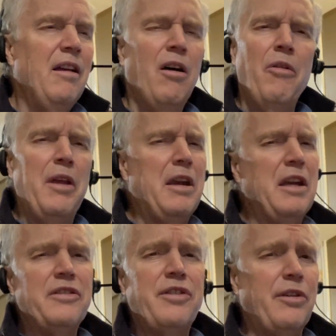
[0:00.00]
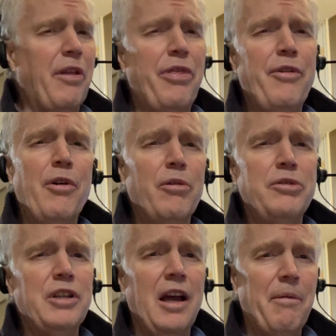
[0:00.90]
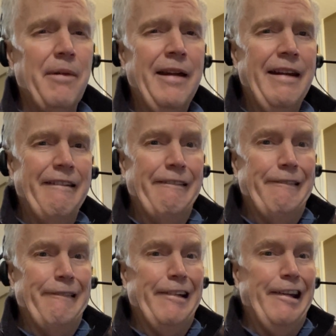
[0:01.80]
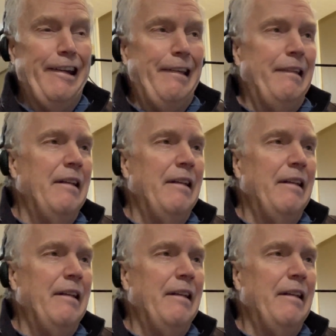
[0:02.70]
Oh, they did such a thorough job, right?